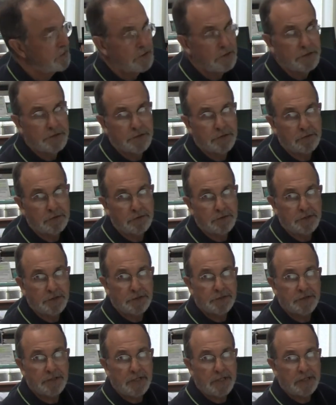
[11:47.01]
So
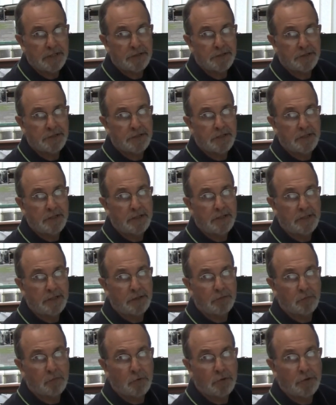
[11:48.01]
just as
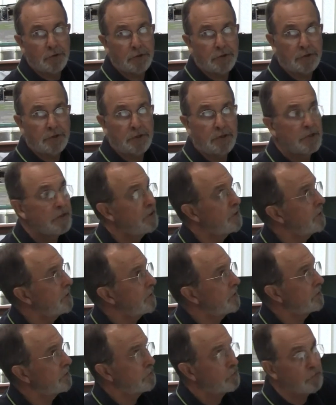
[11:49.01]
it worked
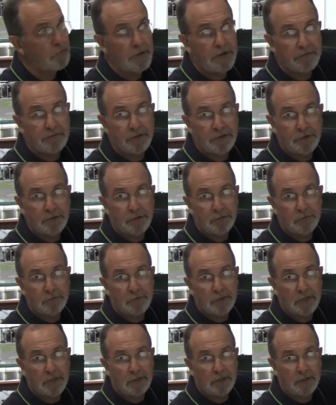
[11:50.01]
in the revenue
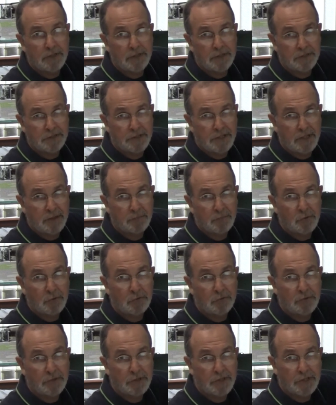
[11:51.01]
example
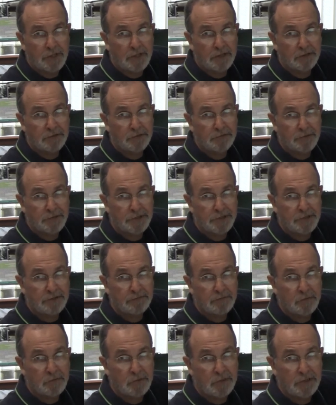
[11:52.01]
with accounts
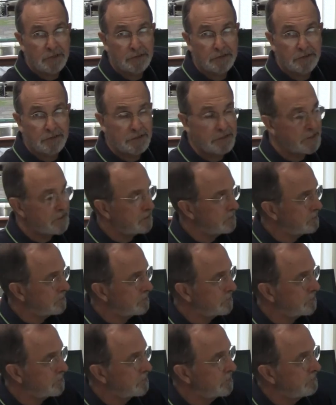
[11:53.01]
receivable and
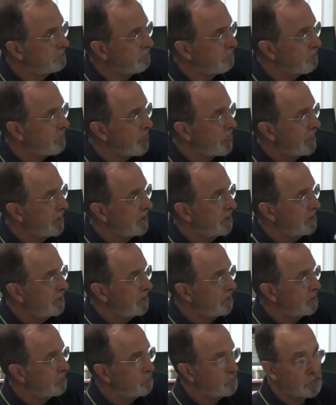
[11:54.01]
sales,
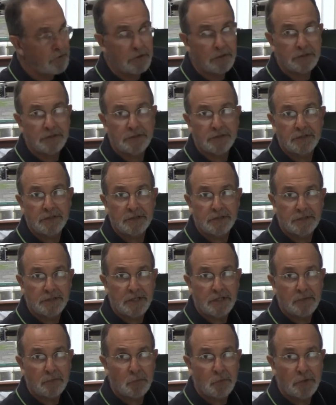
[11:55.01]
it works the
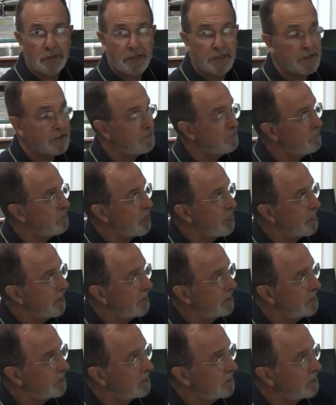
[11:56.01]
same way
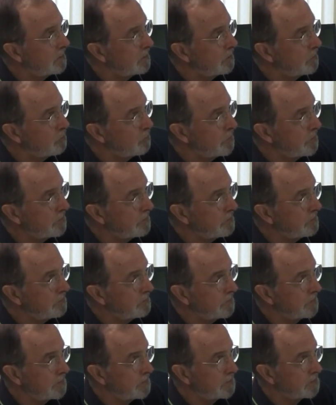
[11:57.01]
with
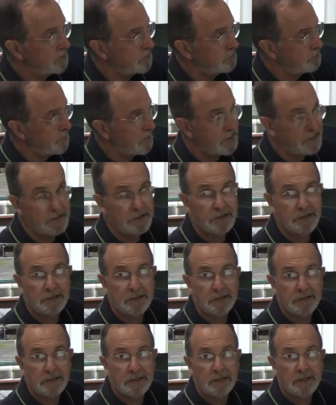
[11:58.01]
an
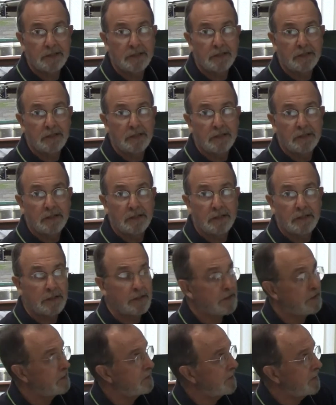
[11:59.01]
expense
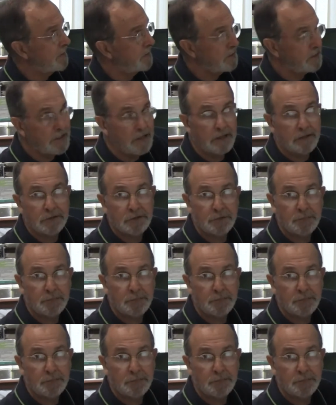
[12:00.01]
and accounts